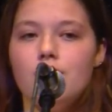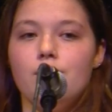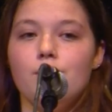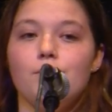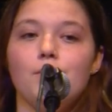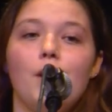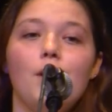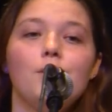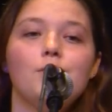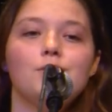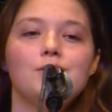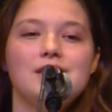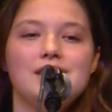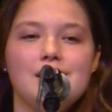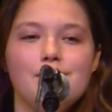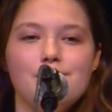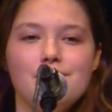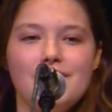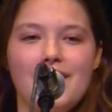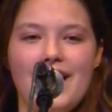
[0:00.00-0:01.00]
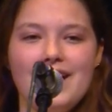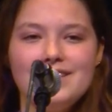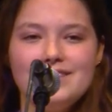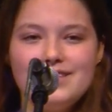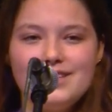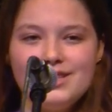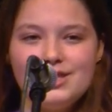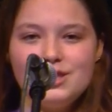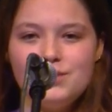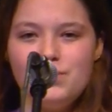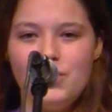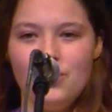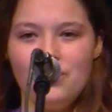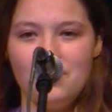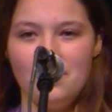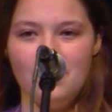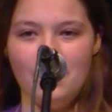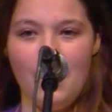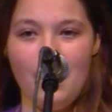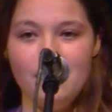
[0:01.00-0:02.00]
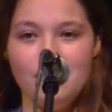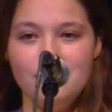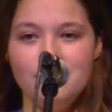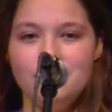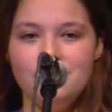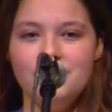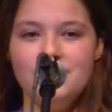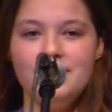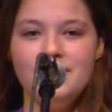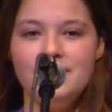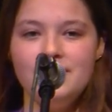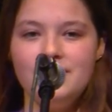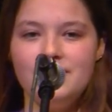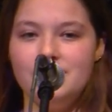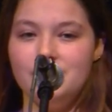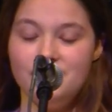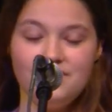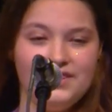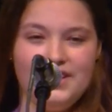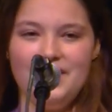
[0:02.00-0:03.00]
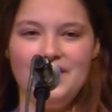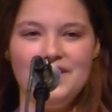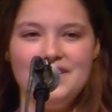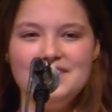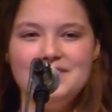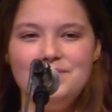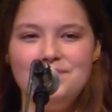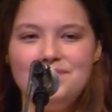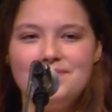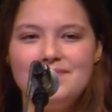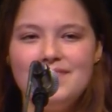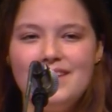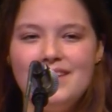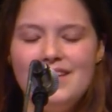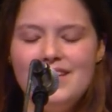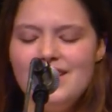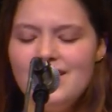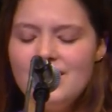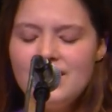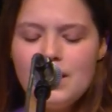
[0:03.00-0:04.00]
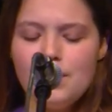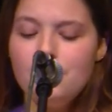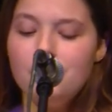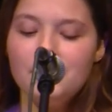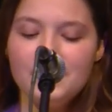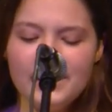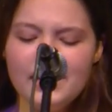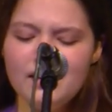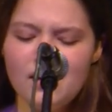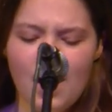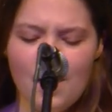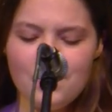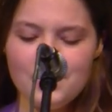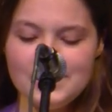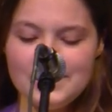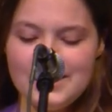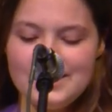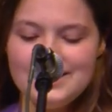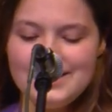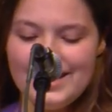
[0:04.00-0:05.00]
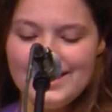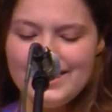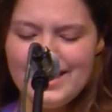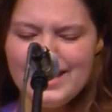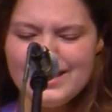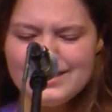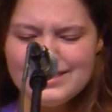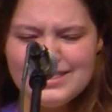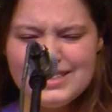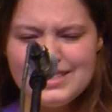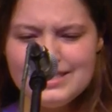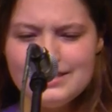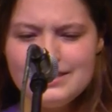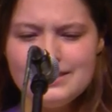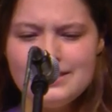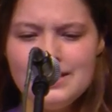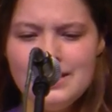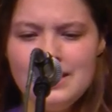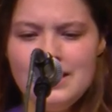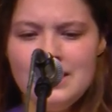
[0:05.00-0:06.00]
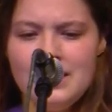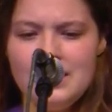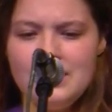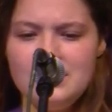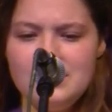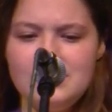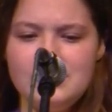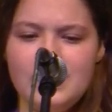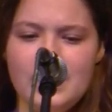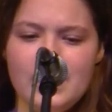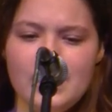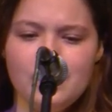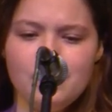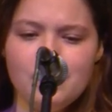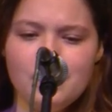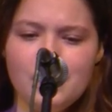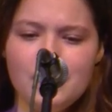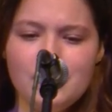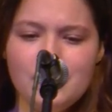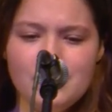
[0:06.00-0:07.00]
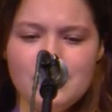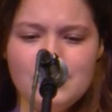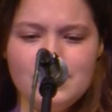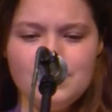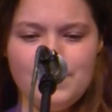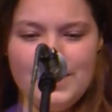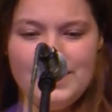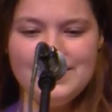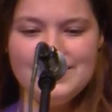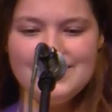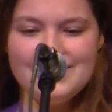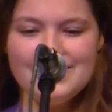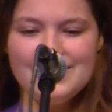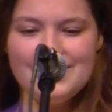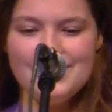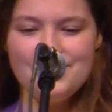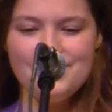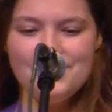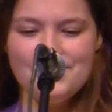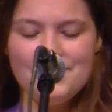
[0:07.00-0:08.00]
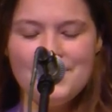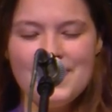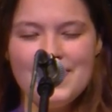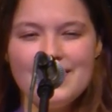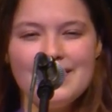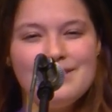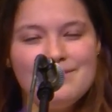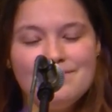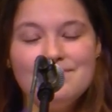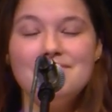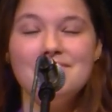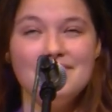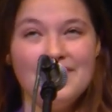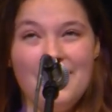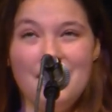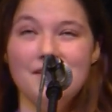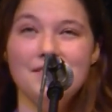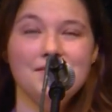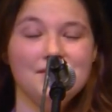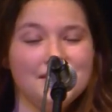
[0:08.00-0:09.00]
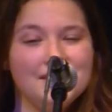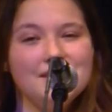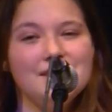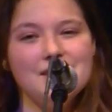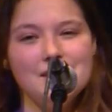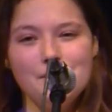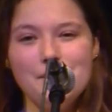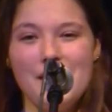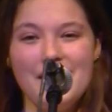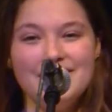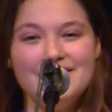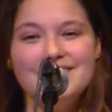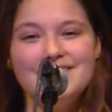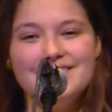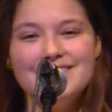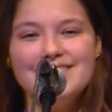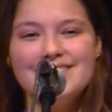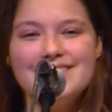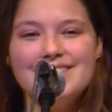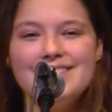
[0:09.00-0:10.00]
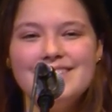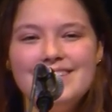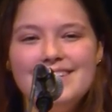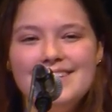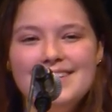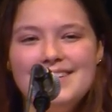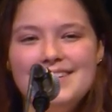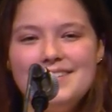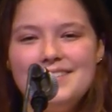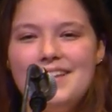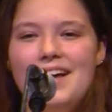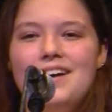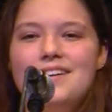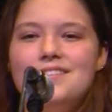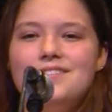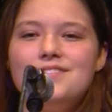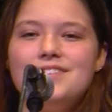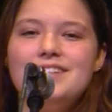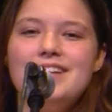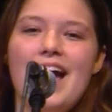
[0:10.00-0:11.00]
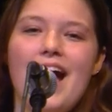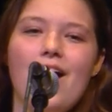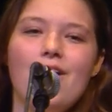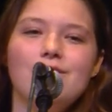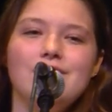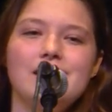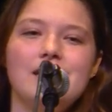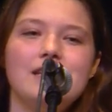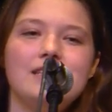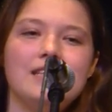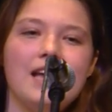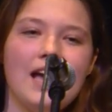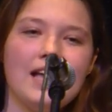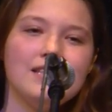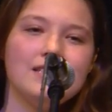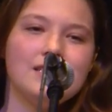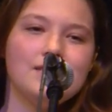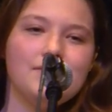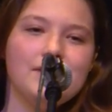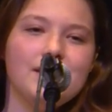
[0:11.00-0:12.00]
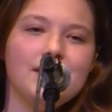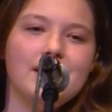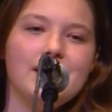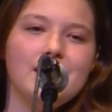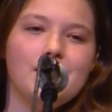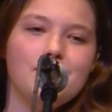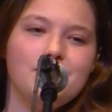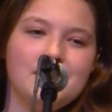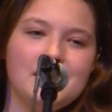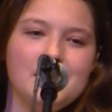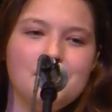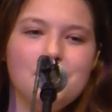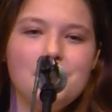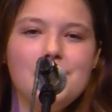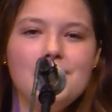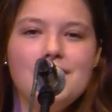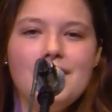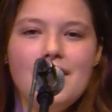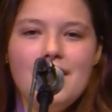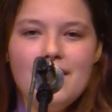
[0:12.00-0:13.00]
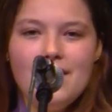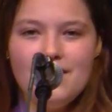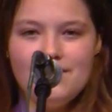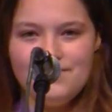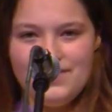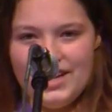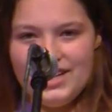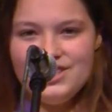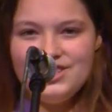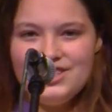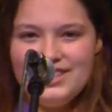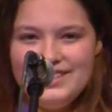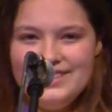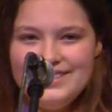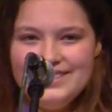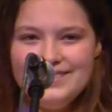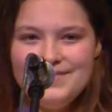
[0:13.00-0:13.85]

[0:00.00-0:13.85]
The rose symbolizes both love and fear. Complete opposites, yet they exist in the same space. Love is the petals. Love, a noun, an intense feeling of deep affection.